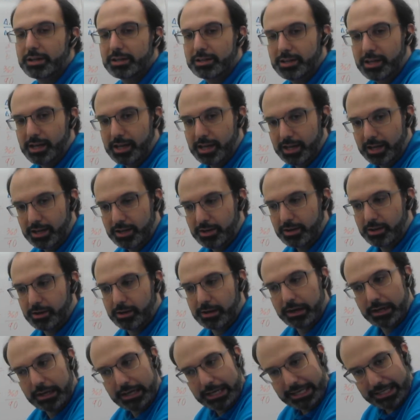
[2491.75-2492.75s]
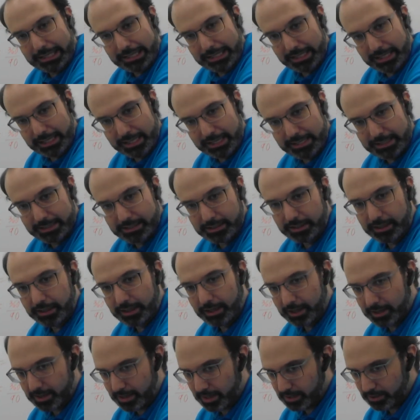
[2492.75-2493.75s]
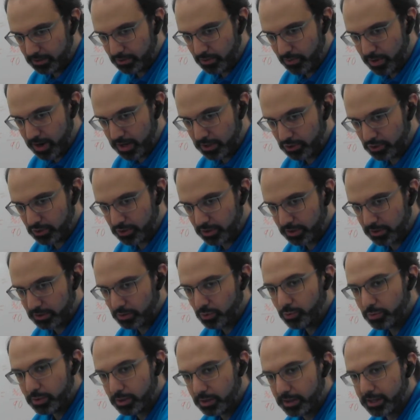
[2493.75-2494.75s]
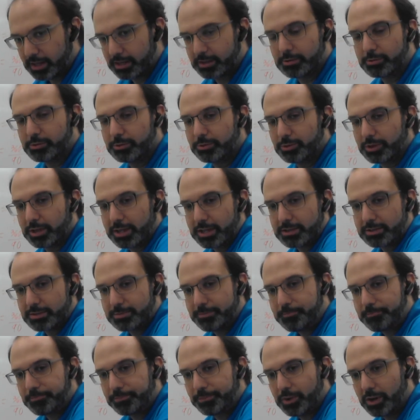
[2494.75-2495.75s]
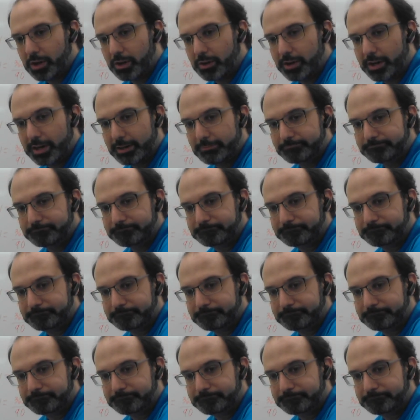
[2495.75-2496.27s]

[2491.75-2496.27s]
Take it easy. Ask questions. We'll get through this, all right?